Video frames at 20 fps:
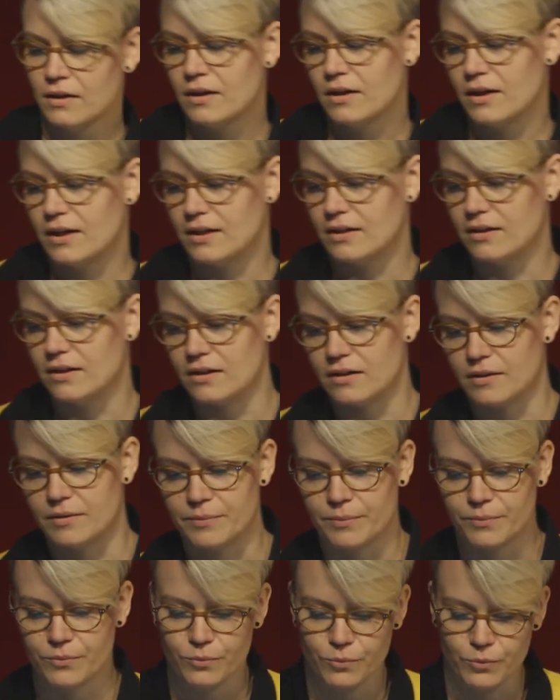And
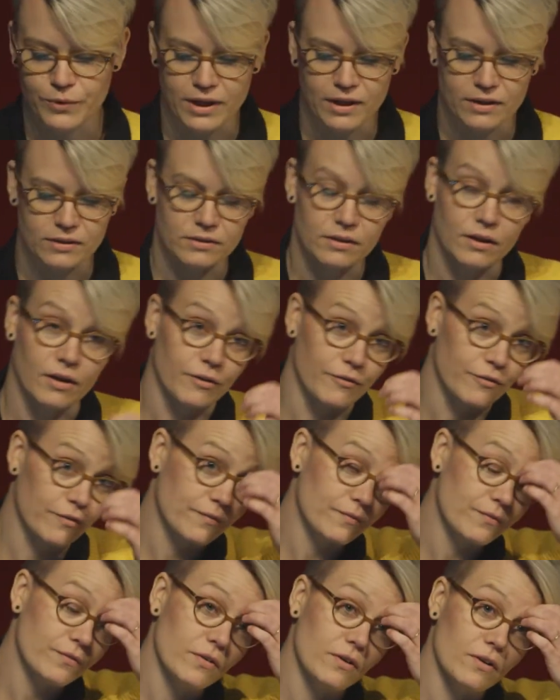we got our
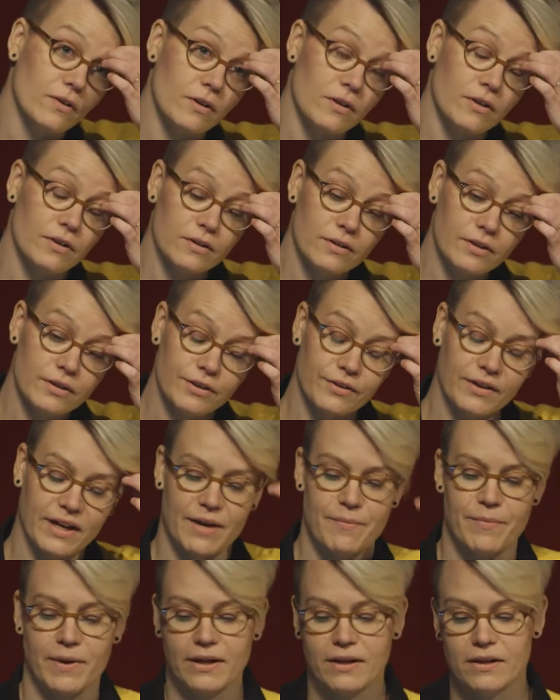full
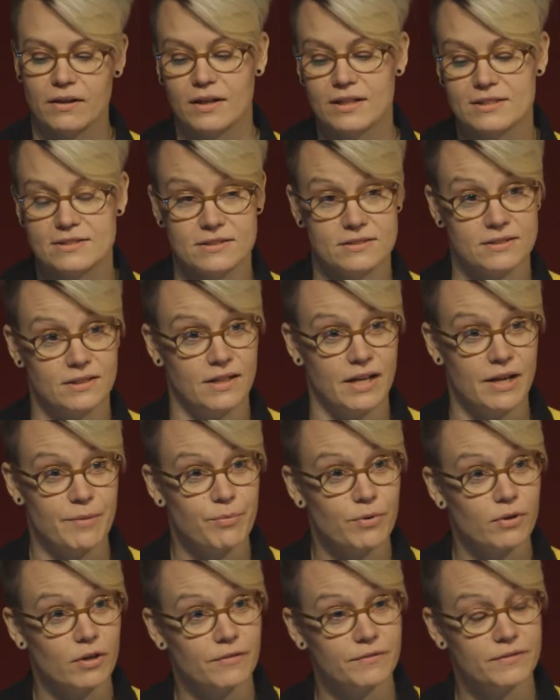UK banking license in
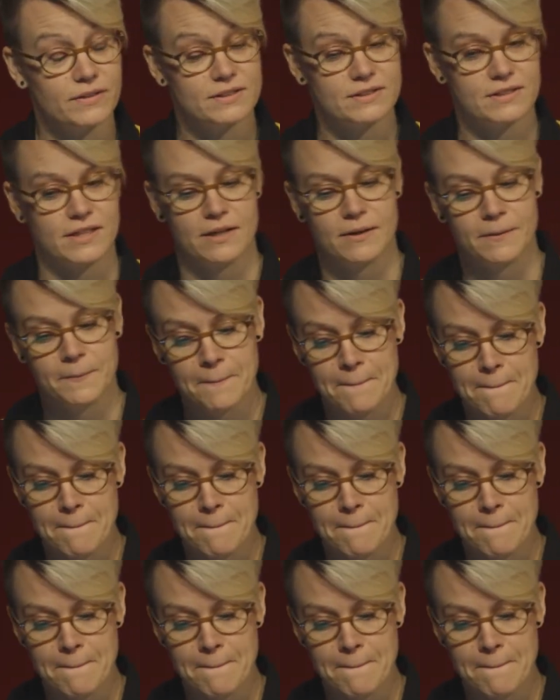April of this year,